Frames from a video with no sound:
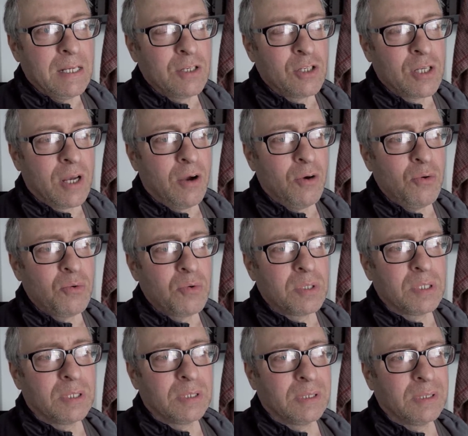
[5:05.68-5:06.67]
So
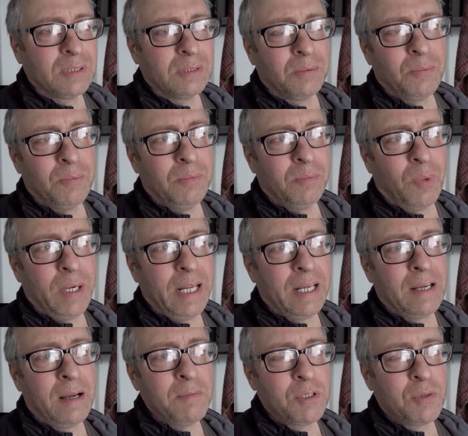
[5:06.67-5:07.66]
when
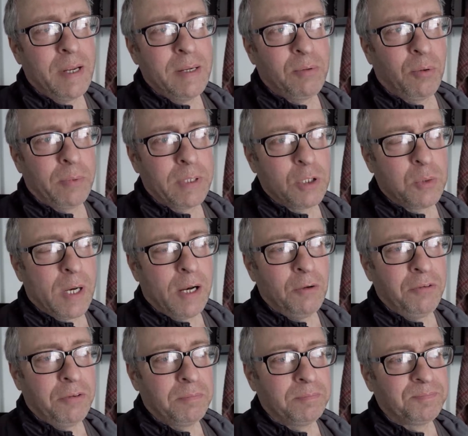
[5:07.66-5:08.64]
it comes to April the
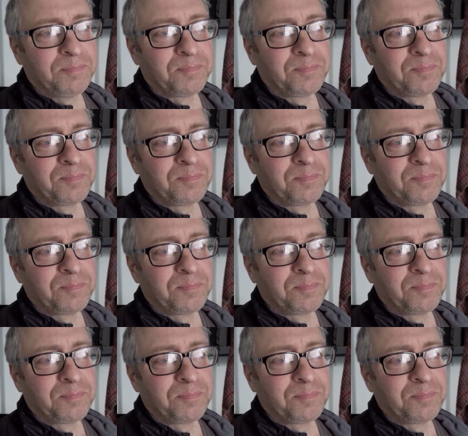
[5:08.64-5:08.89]
12th,